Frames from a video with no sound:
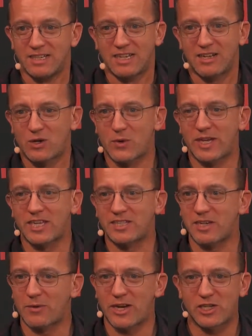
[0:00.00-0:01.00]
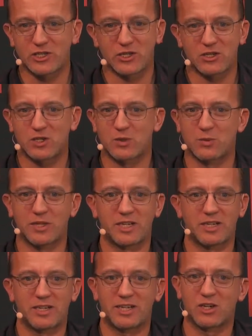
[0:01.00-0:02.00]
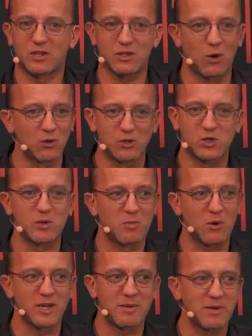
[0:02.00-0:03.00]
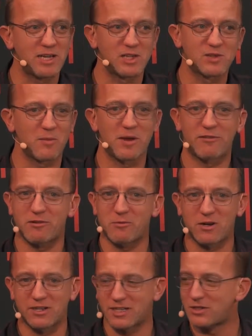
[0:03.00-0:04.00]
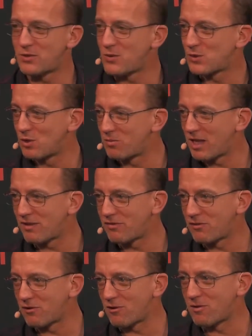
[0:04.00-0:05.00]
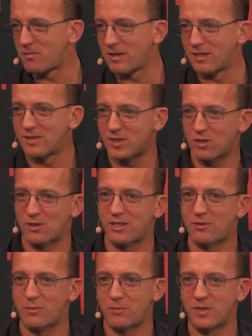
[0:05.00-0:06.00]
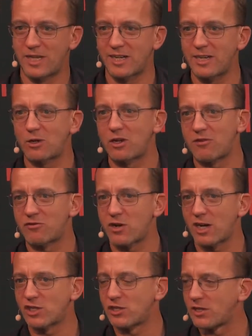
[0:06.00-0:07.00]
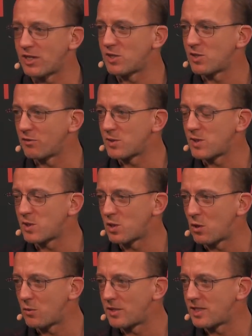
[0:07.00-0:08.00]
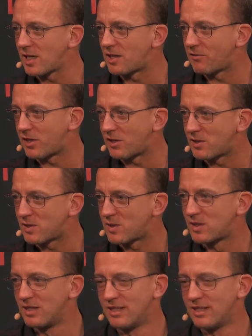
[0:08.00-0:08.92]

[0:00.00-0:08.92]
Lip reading: quick iterations. We got all the support emails from everyone that used the platform, and started getting a lot of traction in San Francisco with tech events.